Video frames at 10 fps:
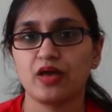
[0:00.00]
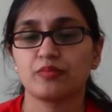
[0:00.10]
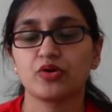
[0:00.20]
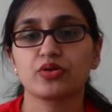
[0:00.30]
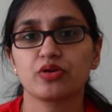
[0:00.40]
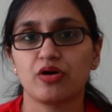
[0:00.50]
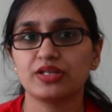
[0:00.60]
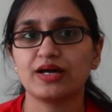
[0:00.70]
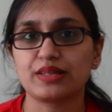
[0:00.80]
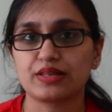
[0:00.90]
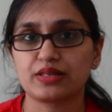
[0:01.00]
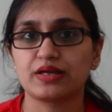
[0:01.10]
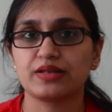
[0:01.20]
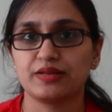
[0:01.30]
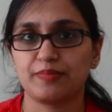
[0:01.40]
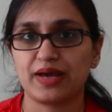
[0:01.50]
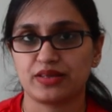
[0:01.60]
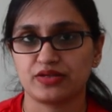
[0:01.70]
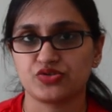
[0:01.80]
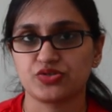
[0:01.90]
because all the answers are in the
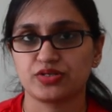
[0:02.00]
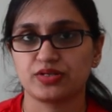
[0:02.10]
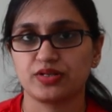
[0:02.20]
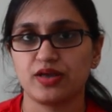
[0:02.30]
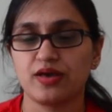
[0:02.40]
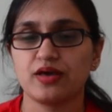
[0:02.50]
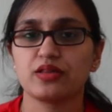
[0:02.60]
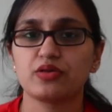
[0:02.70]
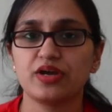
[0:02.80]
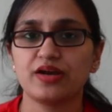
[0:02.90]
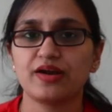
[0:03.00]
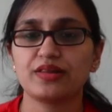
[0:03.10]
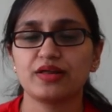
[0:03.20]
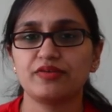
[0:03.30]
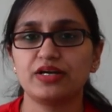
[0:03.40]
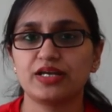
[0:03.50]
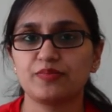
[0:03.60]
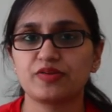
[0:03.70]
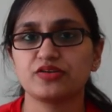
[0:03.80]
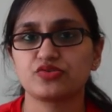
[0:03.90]
passage. So here are 7
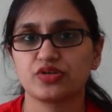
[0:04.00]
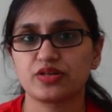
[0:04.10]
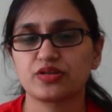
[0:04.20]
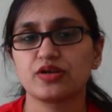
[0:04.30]
tips and tricks